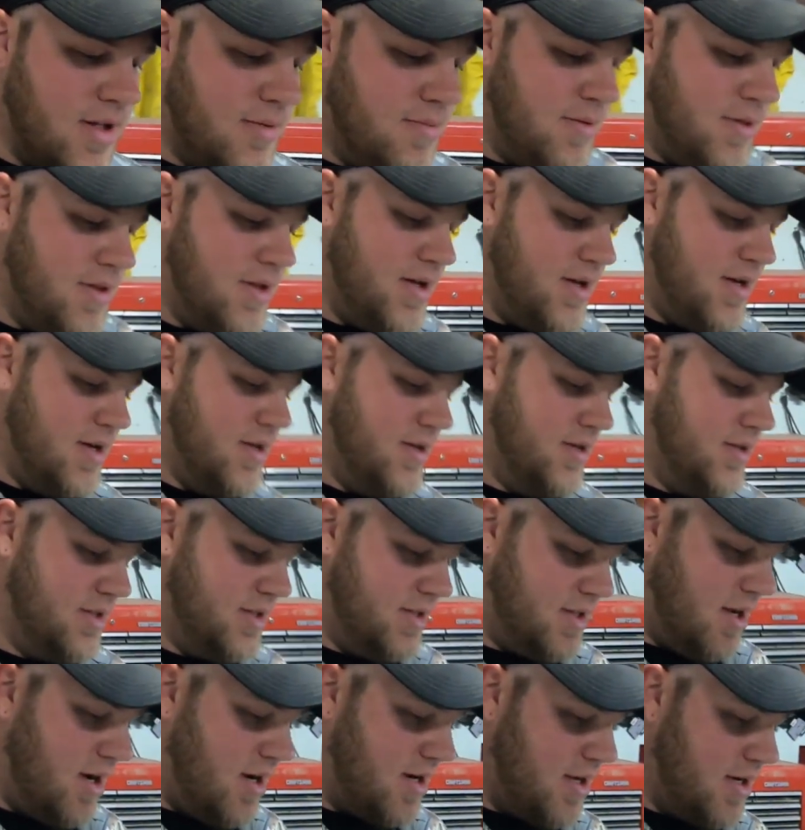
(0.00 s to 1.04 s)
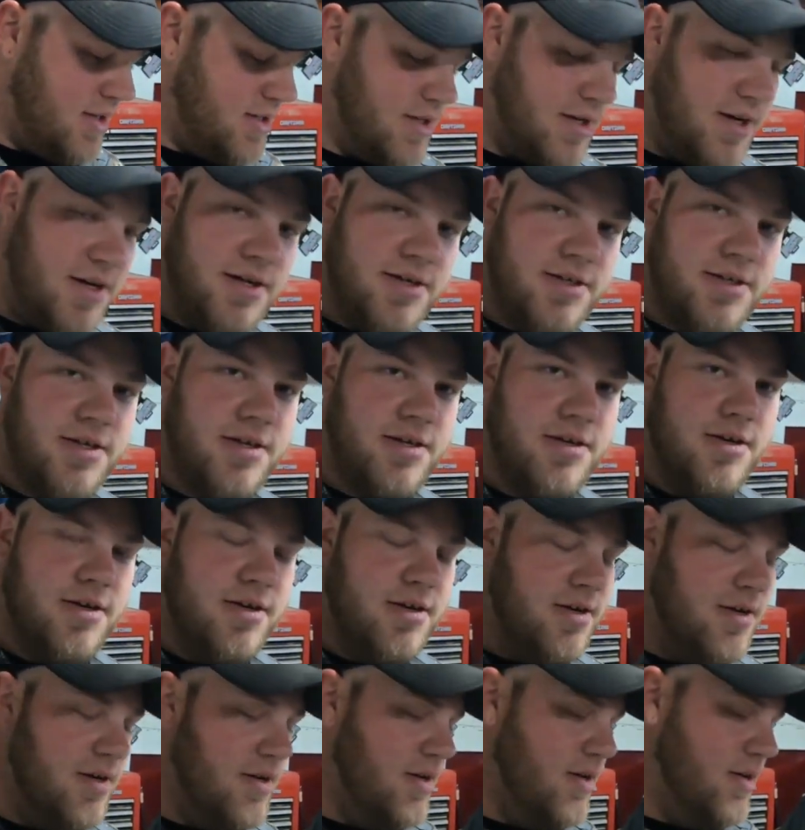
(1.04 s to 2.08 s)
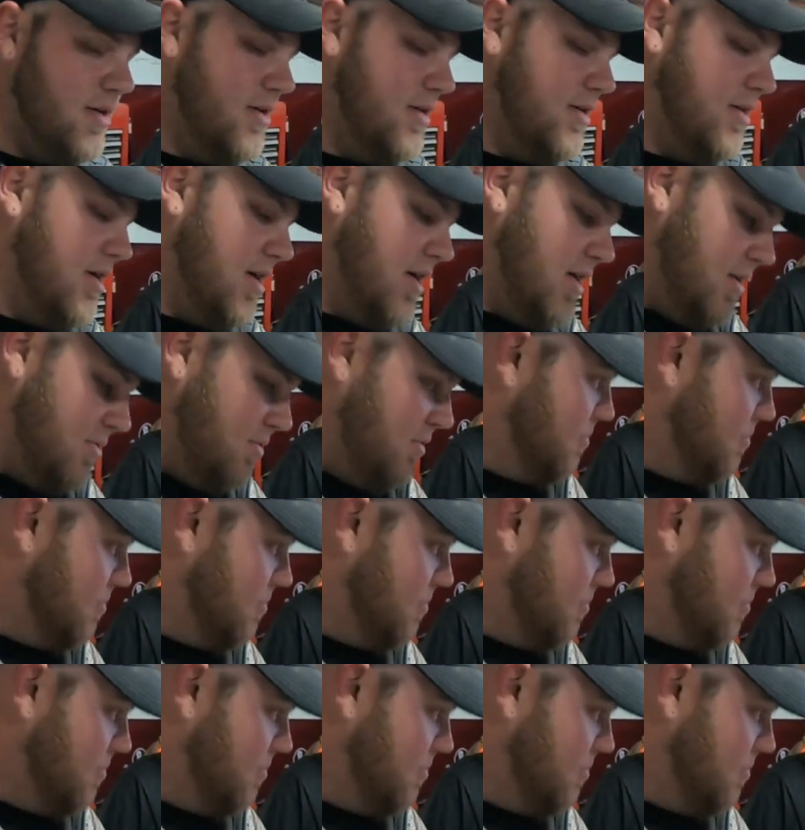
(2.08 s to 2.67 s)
clip of the stock exhaust, and